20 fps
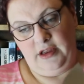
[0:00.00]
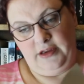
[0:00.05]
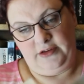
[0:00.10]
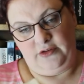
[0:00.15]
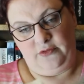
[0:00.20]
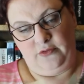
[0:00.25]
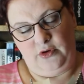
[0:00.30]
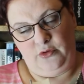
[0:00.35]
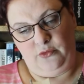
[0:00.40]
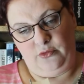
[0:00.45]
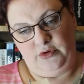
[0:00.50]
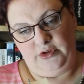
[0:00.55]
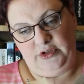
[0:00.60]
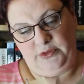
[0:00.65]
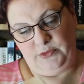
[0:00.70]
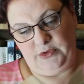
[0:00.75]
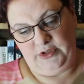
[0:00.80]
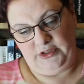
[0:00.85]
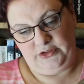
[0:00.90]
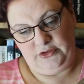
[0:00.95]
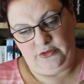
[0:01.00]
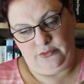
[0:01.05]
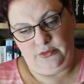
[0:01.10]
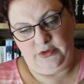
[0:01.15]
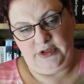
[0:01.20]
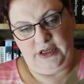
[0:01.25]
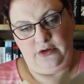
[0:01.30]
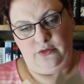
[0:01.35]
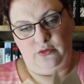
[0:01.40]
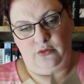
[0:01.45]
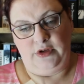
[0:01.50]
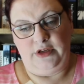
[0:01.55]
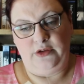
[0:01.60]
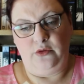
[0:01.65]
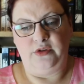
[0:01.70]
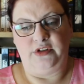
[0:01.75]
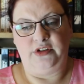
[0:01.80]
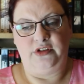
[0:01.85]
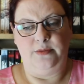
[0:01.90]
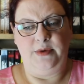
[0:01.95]
I don't know what it's called, they call it. Oh,
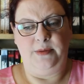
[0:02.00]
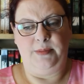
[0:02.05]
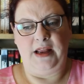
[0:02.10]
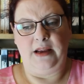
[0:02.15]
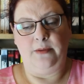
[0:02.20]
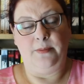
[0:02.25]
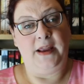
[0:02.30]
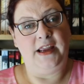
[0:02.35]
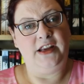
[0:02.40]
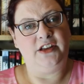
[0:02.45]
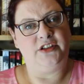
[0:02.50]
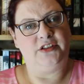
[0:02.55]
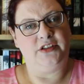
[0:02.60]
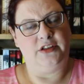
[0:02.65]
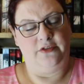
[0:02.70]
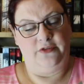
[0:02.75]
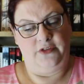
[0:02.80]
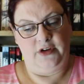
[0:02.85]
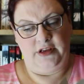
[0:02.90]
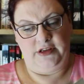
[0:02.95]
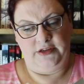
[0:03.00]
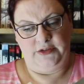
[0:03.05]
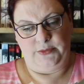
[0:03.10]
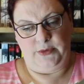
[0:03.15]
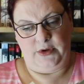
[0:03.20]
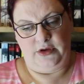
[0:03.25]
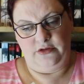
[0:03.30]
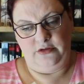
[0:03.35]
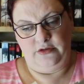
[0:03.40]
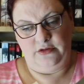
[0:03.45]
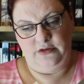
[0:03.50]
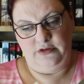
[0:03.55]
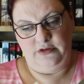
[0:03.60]
there's so many blank pages in the front of this one.